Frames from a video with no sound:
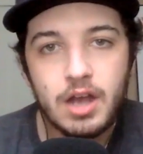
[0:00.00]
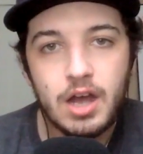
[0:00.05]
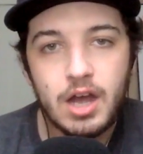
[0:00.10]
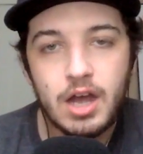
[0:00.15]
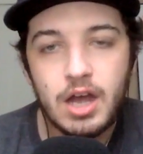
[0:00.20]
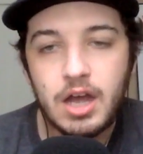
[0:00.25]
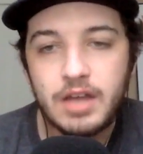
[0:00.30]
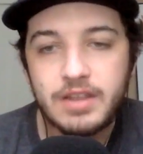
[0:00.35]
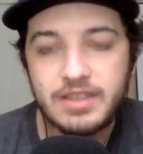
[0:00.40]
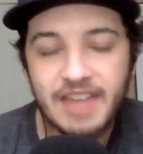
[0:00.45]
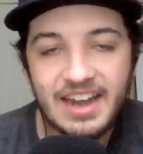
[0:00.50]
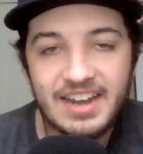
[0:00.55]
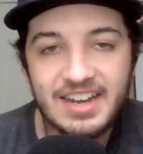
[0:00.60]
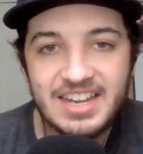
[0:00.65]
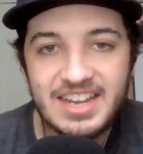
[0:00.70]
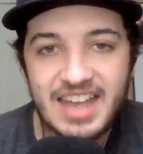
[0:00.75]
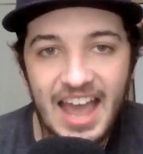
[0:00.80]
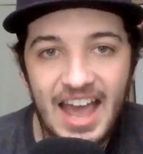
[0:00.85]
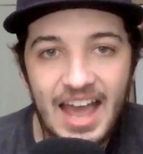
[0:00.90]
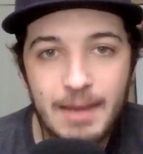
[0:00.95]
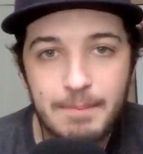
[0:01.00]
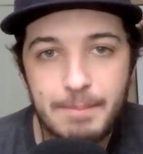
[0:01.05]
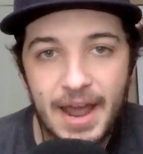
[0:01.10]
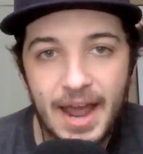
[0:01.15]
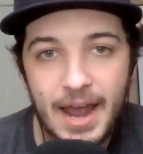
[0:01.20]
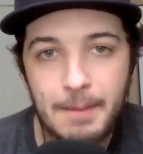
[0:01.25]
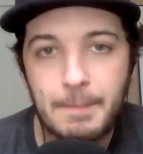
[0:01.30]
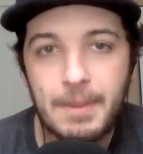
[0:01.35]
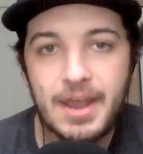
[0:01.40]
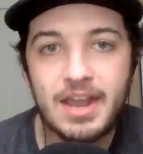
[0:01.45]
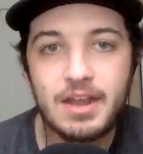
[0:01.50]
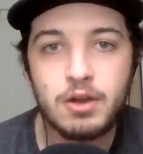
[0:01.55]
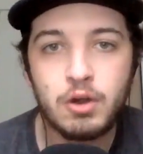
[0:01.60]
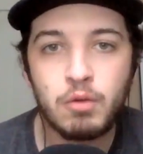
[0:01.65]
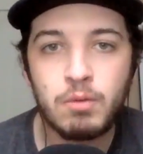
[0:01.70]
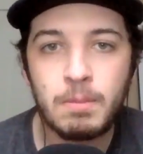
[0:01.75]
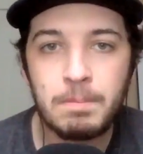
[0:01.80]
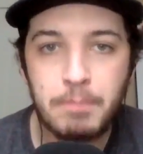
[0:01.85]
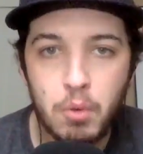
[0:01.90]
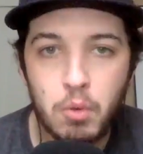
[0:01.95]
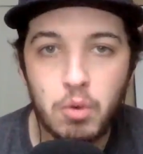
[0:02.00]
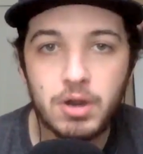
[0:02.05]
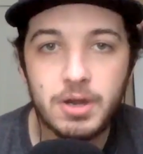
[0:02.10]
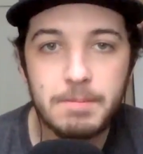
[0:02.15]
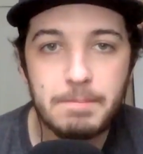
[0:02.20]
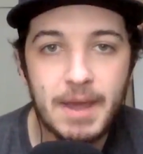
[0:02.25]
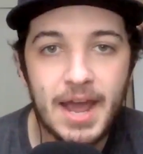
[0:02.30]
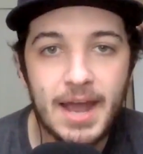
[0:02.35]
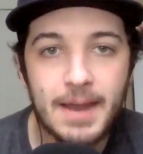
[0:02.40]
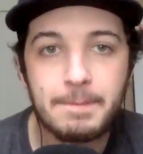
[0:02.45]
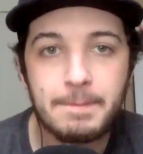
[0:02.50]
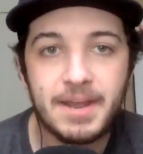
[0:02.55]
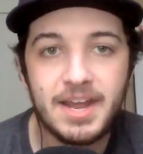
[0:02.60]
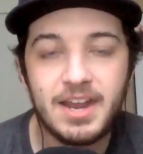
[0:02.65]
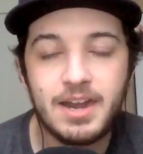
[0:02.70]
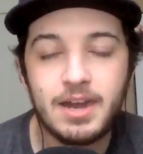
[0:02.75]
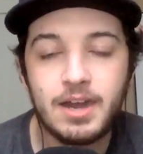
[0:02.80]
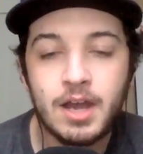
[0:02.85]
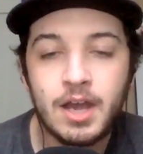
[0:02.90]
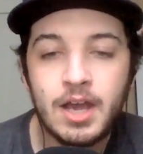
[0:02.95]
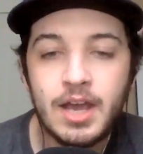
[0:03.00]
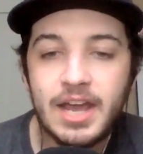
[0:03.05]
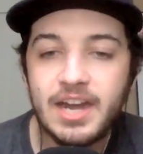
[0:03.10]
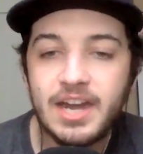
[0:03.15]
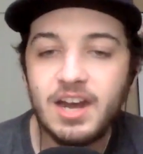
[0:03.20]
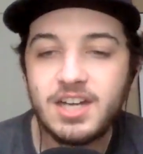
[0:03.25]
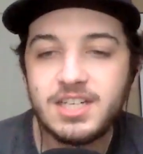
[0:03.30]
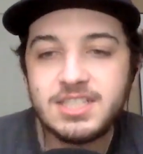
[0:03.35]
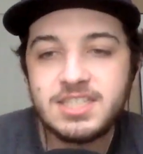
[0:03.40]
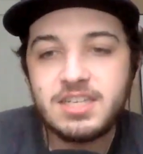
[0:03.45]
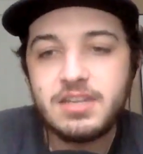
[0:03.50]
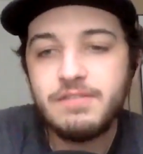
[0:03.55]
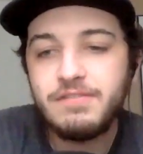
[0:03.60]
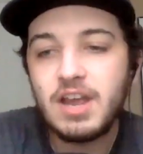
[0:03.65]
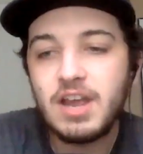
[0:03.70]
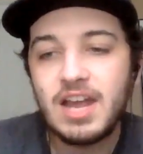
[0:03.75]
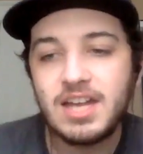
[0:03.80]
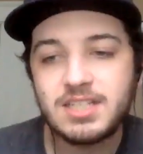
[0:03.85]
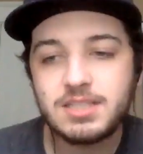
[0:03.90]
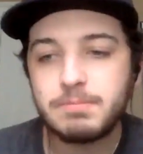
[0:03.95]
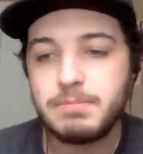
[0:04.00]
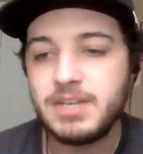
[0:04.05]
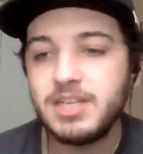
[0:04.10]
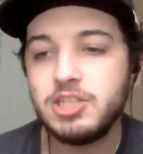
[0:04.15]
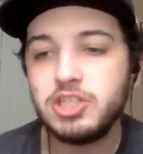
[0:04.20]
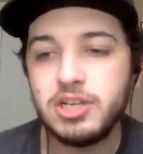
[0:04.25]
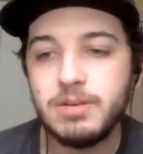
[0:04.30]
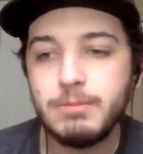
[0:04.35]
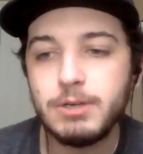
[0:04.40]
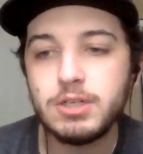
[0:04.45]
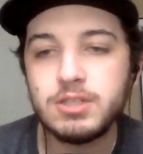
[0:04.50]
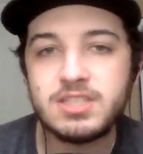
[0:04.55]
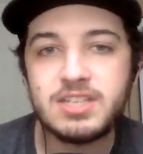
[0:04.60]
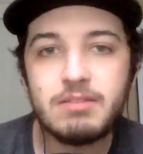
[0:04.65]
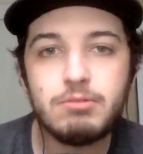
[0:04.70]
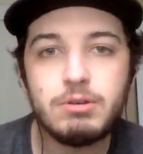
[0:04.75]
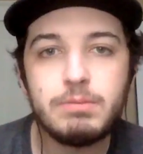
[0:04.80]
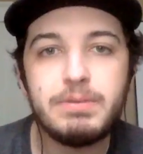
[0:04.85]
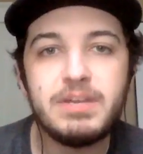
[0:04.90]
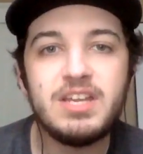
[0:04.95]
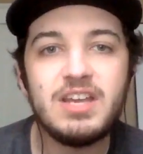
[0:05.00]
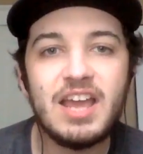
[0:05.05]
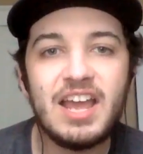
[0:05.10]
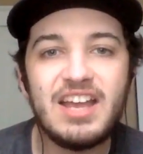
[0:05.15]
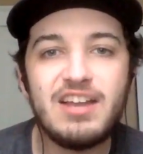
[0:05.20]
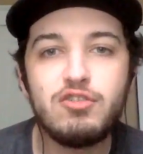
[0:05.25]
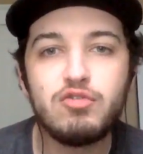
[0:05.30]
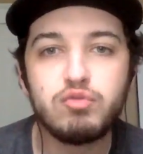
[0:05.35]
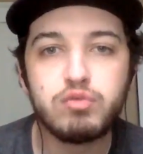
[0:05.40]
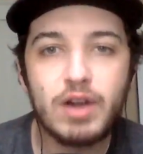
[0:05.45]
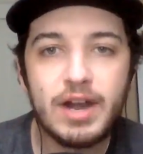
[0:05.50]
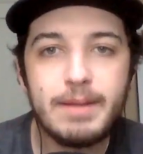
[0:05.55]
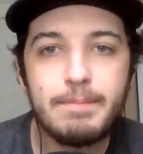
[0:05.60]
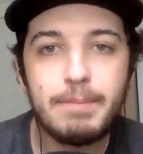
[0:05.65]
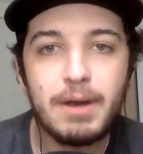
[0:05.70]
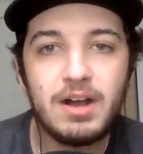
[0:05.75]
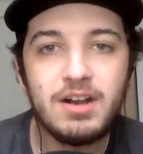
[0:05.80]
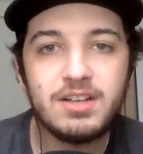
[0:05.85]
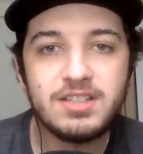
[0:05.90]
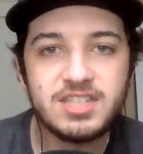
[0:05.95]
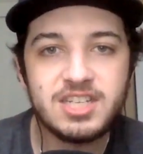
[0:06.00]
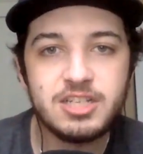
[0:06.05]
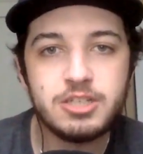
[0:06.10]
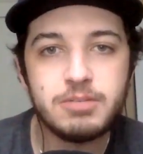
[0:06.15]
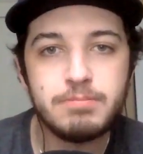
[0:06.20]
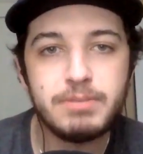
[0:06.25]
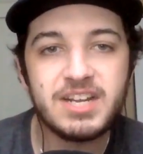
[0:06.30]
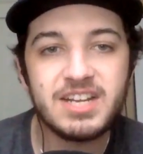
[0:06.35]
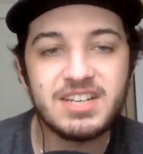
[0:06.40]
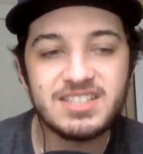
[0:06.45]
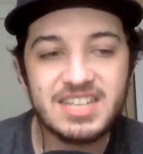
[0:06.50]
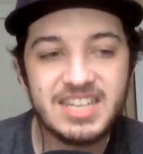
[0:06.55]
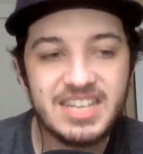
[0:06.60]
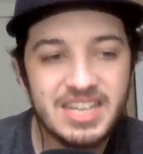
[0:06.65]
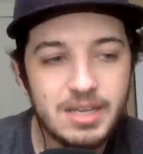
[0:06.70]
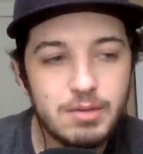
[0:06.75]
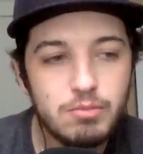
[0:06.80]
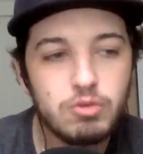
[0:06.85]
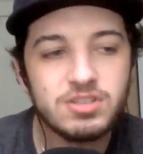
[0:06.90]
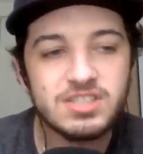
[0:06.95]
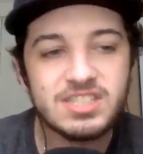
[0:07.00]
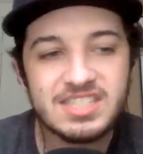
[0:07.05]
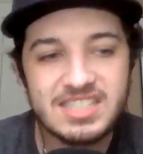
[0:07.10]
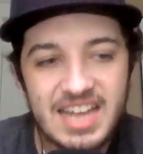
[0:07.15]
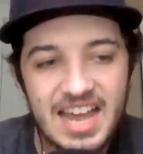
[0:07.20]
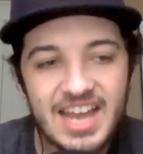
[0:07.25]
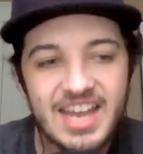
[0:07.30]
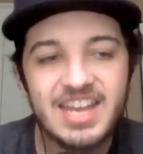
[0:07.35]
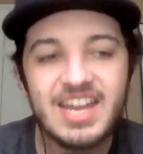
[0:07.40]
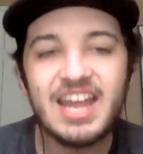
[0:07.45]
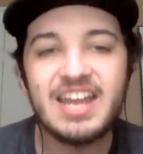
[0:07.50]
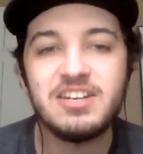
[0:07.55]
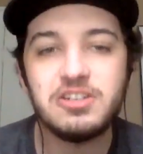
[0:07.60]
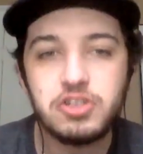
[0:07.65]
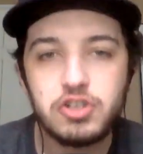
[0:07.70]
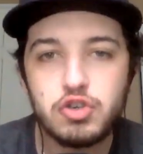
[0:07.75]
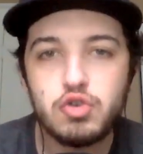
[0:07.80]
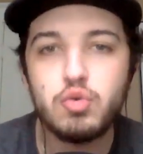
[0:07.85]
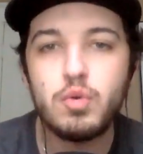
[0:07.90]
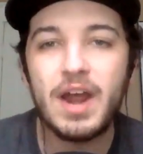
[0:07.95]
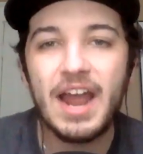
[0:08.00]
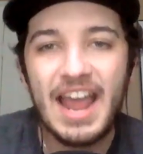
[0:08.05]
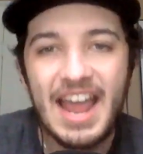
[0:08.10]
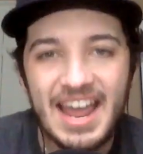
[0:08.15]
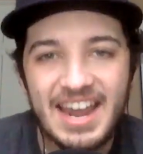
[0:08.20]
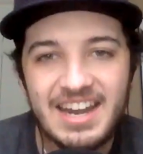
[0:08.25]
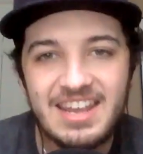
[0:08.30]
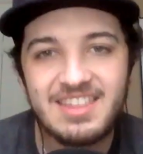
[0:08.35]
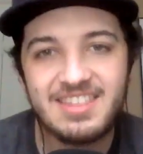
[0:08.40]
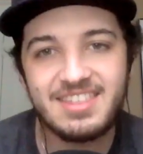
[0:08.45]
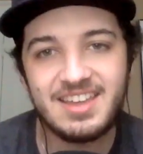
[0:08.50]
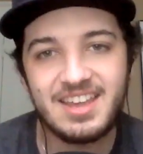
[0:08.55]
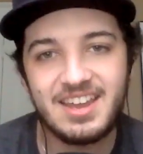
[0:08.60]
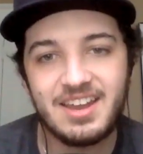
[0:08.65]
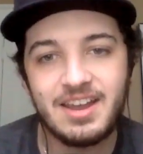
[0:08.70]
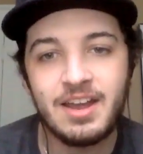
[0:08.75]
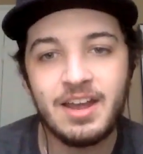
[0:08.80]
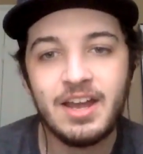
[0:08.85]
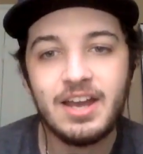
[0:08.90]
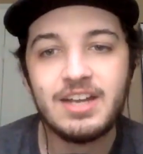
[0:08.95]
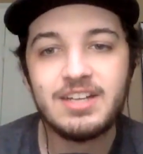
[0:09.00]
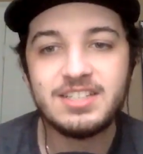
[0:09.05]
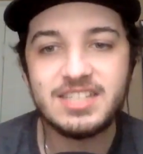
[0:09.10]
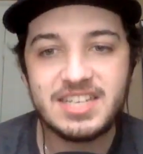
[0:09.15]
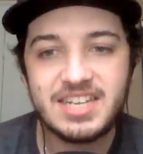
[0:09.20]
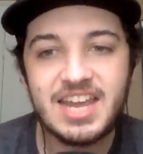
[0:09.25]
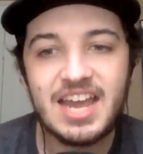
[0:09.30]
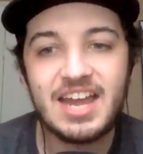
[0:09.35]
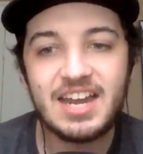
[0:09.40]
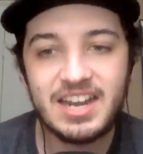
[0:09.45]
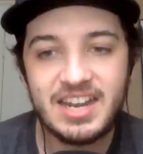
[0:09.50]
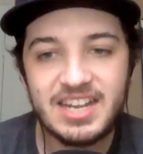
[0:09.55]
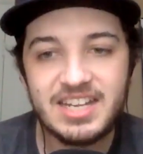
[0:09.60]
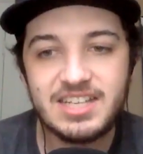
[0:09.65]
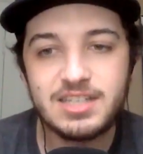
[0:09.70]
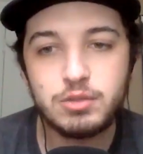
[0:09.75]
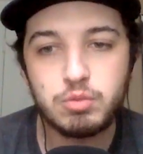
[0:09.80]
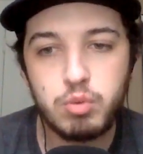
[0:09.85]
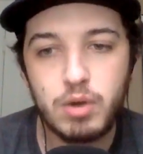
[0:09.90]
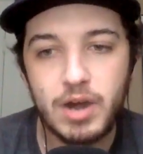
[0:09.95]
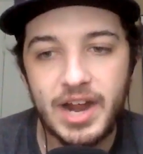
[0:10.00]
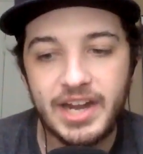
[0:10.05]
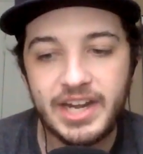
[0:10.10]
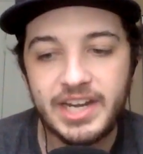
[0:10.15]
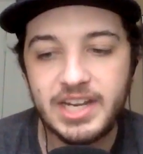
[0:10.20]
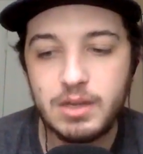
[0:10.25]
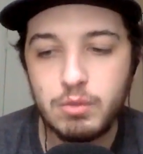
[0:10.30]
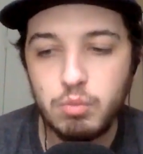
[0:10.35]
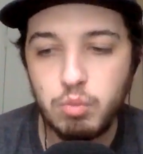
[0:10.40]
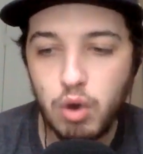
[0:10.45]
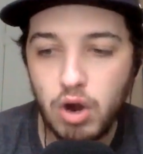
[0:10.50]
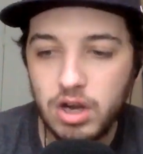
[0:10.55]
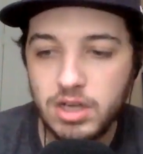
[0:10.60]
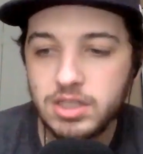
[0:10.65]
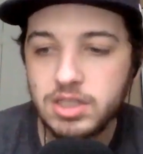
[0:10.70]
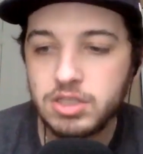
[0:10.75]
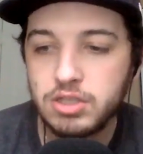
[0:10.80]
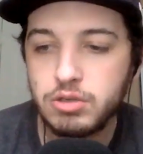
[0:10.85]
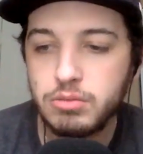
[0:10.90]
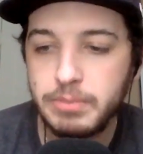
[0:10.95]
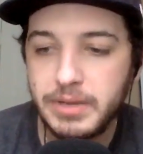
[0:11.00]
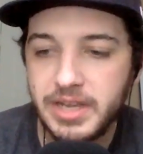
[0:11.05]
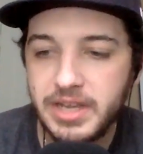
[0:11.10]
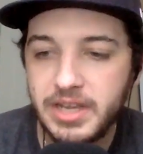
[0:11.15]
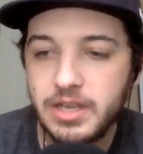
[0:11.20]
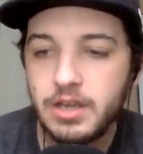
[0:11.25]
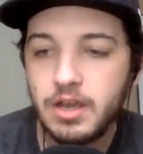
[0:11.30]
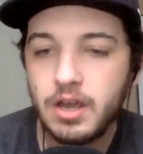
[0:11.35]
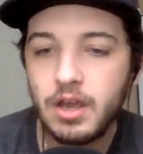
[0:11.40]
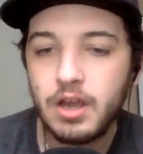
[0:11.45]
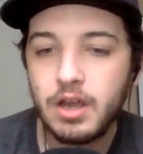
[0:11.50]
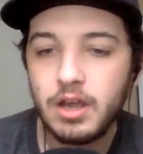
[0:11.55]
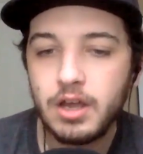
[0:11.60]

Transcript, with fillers: uh, that he had back pain or reported back pain. And honestly, if you ask me, Jim Irsay would be a great politician because he will say and do anything to get his way. He wants to be,